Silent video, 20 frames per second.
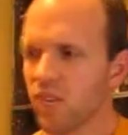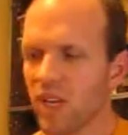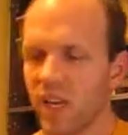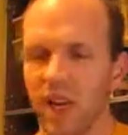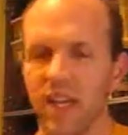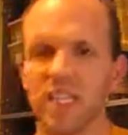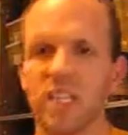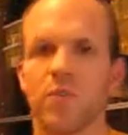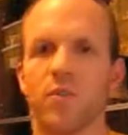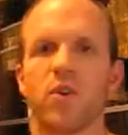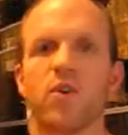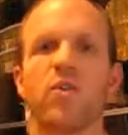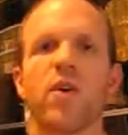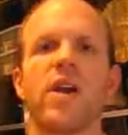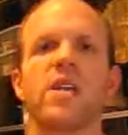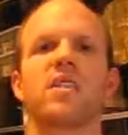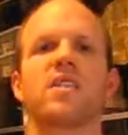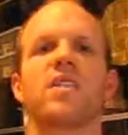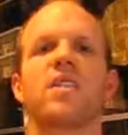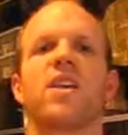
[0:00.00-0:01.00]
And as he
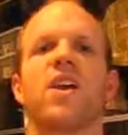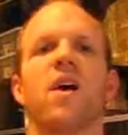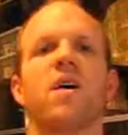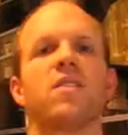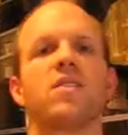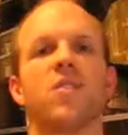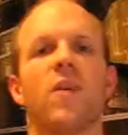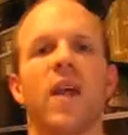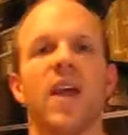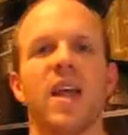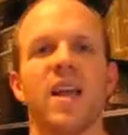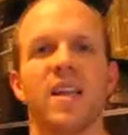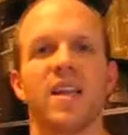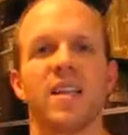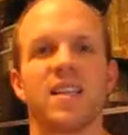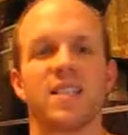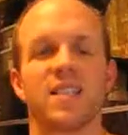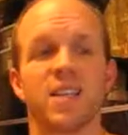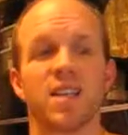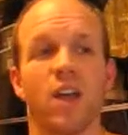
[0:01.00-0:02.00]
progresses, he also
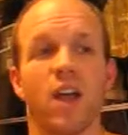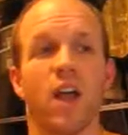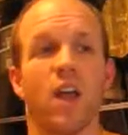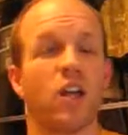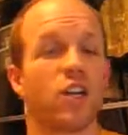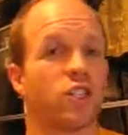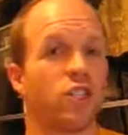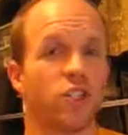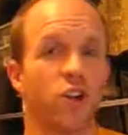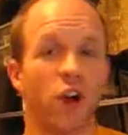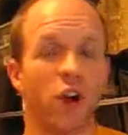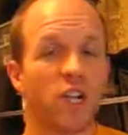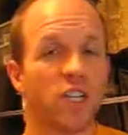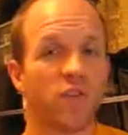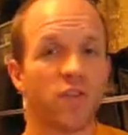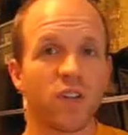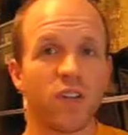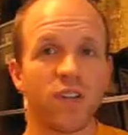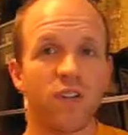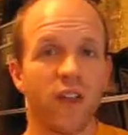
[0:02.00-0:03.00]
has jars
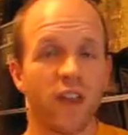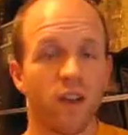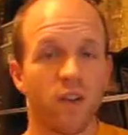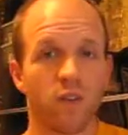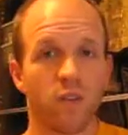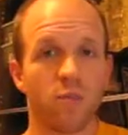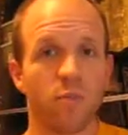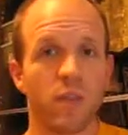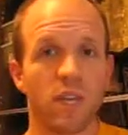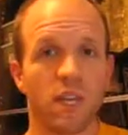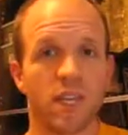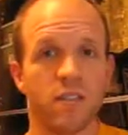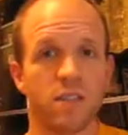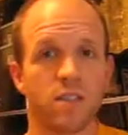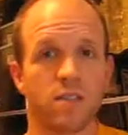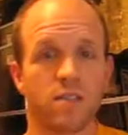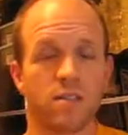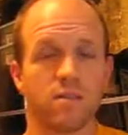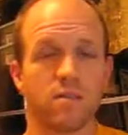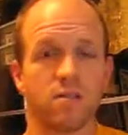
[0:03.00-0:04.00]
full of angry
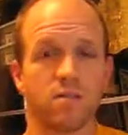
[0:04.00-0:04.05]
bees,